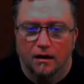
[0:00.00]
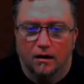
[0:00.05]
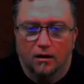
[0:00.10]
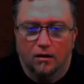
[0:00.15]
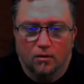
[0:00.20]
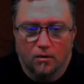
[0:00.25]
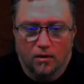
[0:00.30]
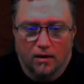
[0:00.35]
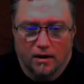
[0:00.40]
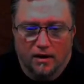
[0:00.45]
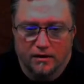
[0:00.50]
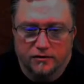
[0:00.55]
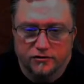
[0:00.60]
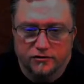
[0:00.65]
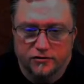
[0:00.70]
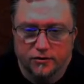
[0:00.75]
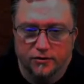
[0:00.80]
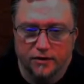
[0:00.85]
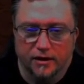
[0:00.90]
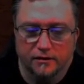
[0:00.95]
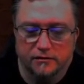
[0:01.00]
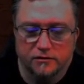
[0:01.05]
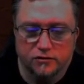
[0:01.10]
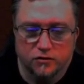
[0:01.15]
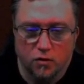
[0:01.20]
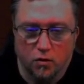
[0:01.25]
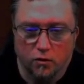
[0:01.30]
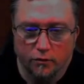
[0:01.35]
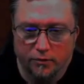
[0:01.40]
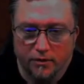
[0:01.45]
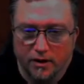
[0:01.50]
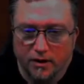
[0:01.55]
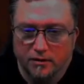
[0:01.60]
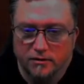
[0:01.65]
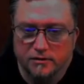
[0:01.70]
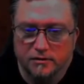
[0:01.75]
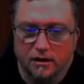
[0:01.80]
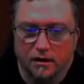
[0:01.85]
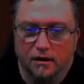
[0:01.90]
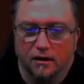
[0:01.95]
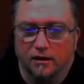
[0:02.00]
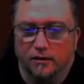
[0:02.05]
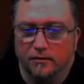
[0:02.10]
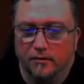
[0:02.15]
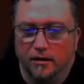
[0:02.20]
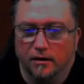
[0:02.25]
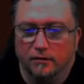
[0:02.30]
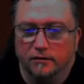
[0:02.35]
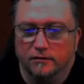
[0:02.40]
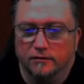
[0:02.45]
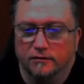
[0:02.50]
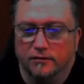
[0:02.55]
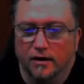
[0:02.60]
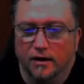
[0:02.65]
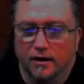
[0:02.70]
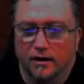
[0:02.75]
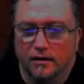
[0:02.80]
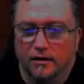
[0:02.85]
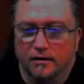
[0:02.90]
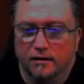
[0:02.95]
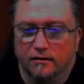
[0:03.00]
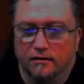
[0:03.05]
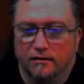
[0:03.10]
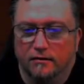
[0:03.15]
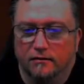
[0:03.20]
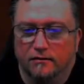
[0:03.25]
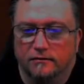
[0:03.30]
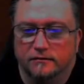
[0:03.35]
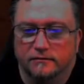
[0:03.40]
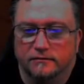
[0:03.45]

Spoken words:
All right, so that scorpion I was talking about is right here.